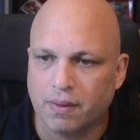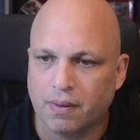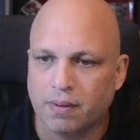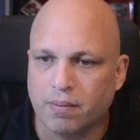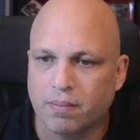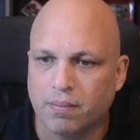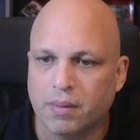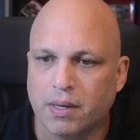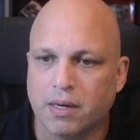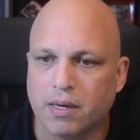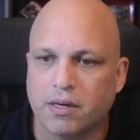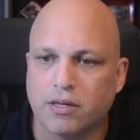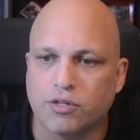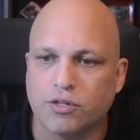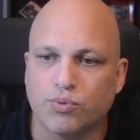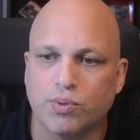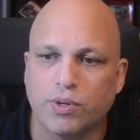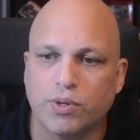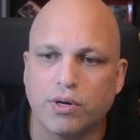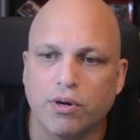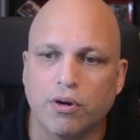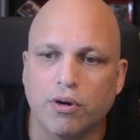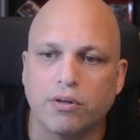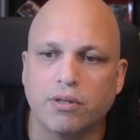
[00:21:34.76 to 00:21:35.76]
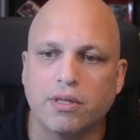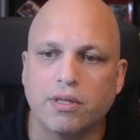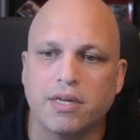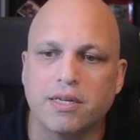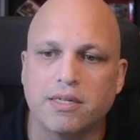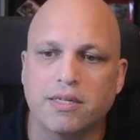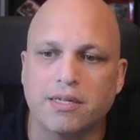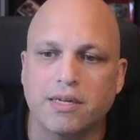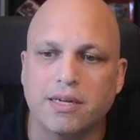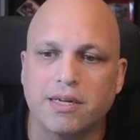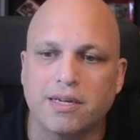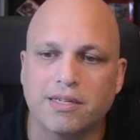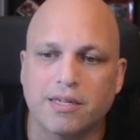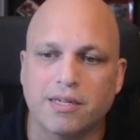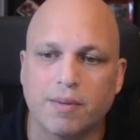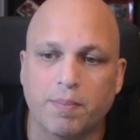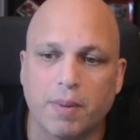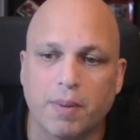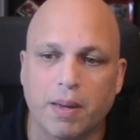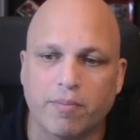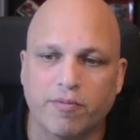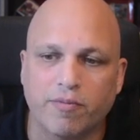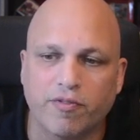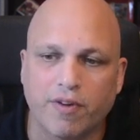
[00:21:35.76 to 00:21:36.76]
because we know this is a
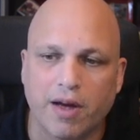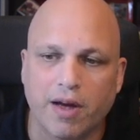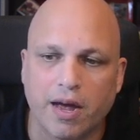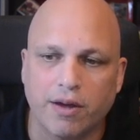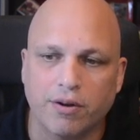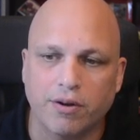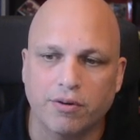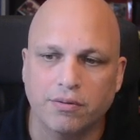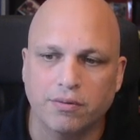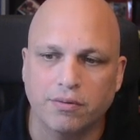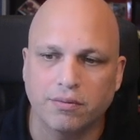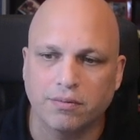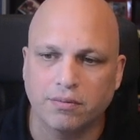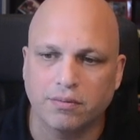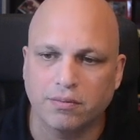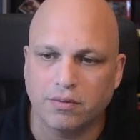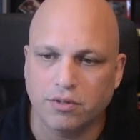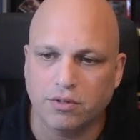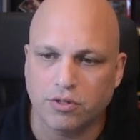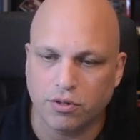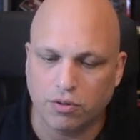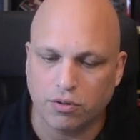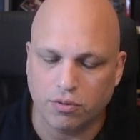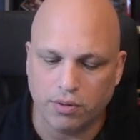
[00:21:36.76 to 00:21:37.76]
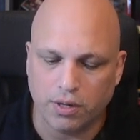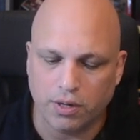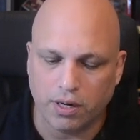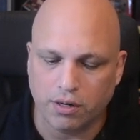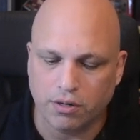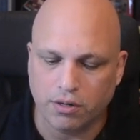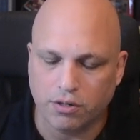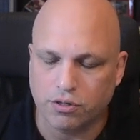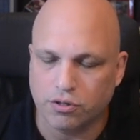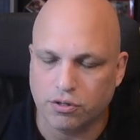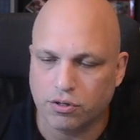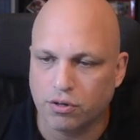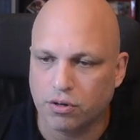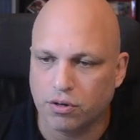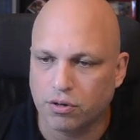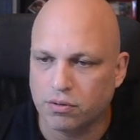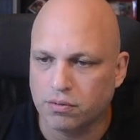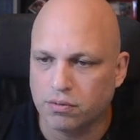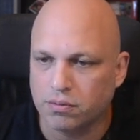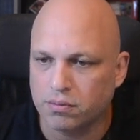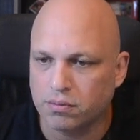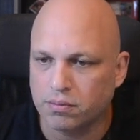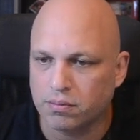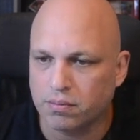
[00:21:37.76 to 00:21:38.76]
PEM file. So we are good to
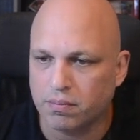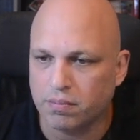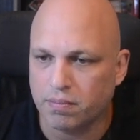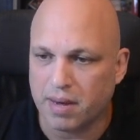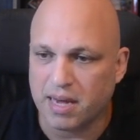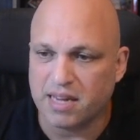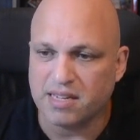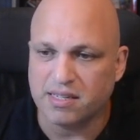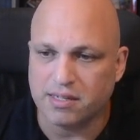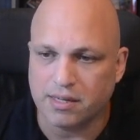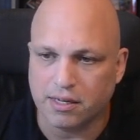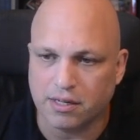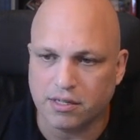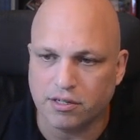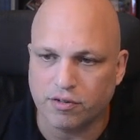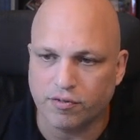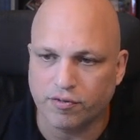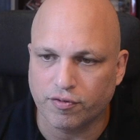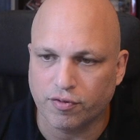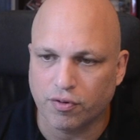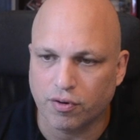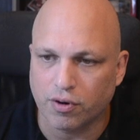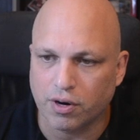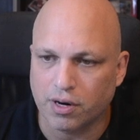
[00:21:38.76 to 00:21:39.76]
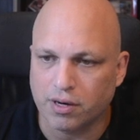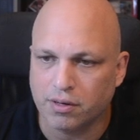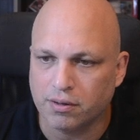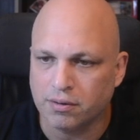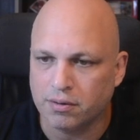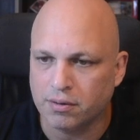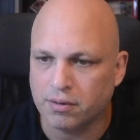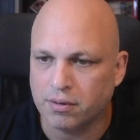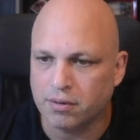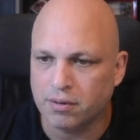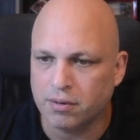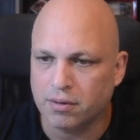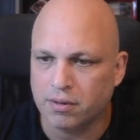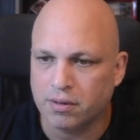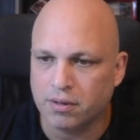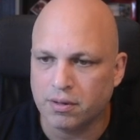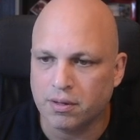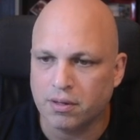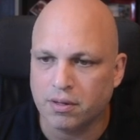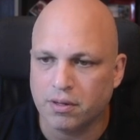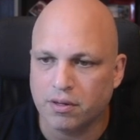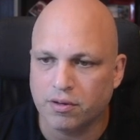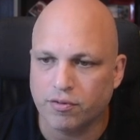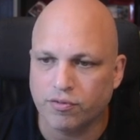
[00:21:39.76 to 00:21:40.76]
go. Base64.
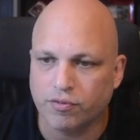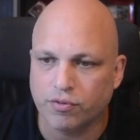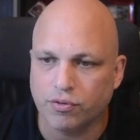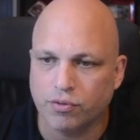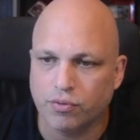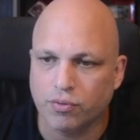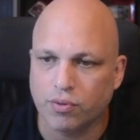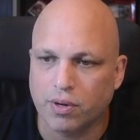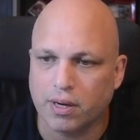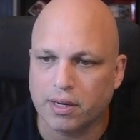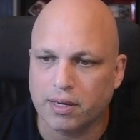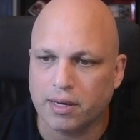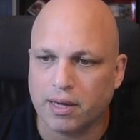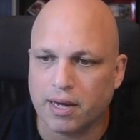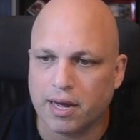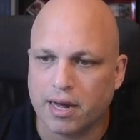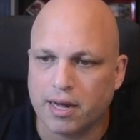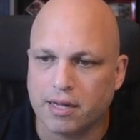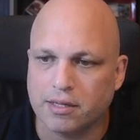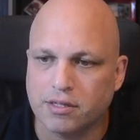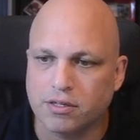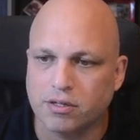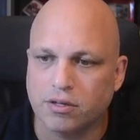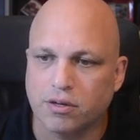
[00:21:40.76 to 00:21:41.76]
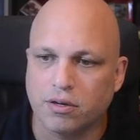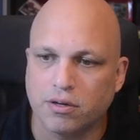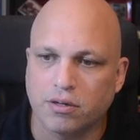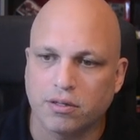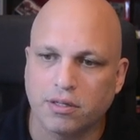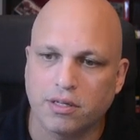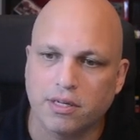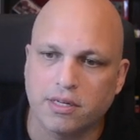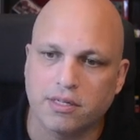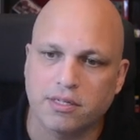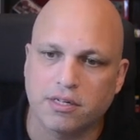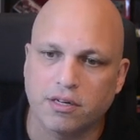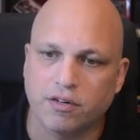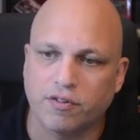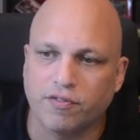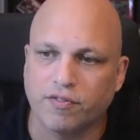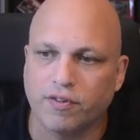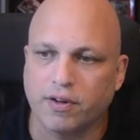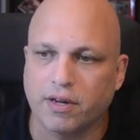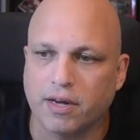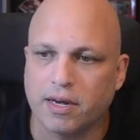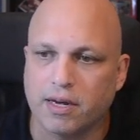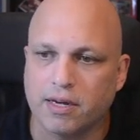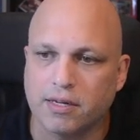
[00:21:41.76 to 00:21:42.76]
If we do a cat on this
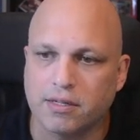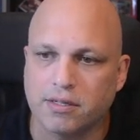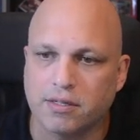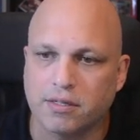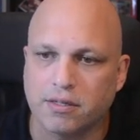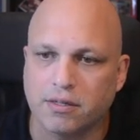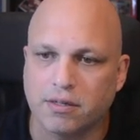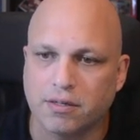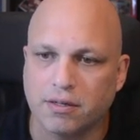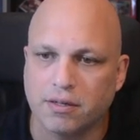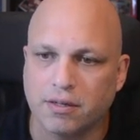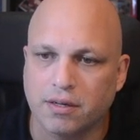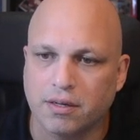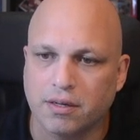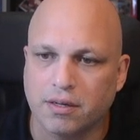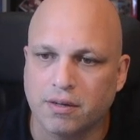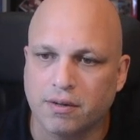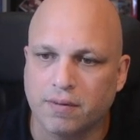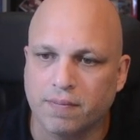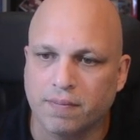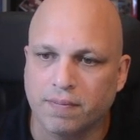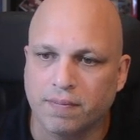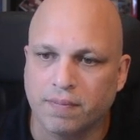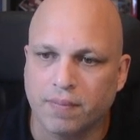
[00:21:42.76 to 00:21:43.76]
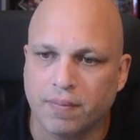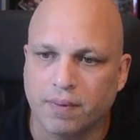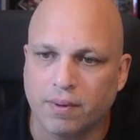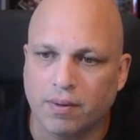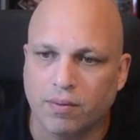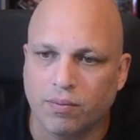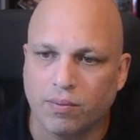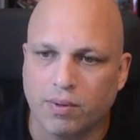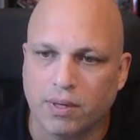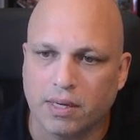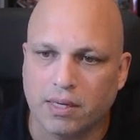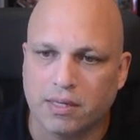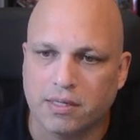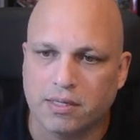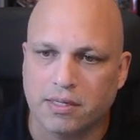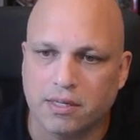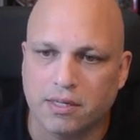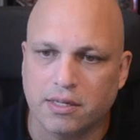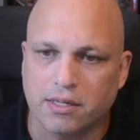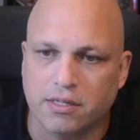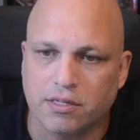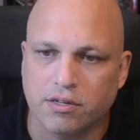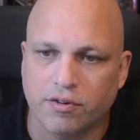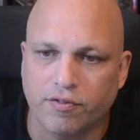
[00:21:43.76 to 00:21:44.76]
certificate, we can see
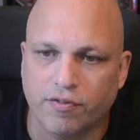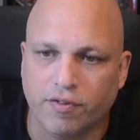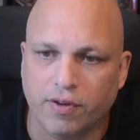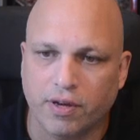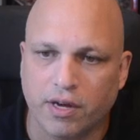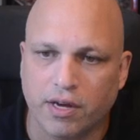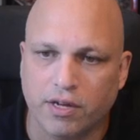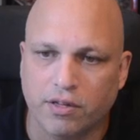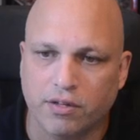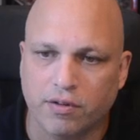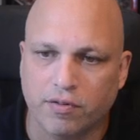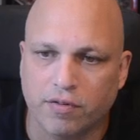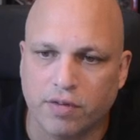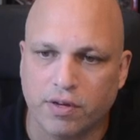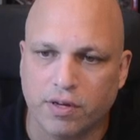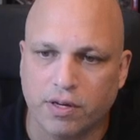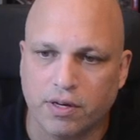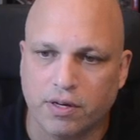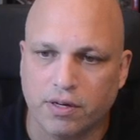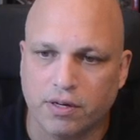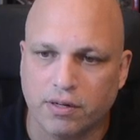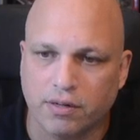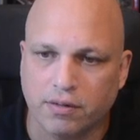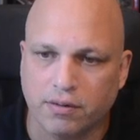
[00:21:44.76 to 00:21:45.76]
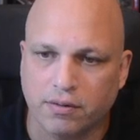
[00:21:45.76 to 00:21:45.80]
the certificate over here.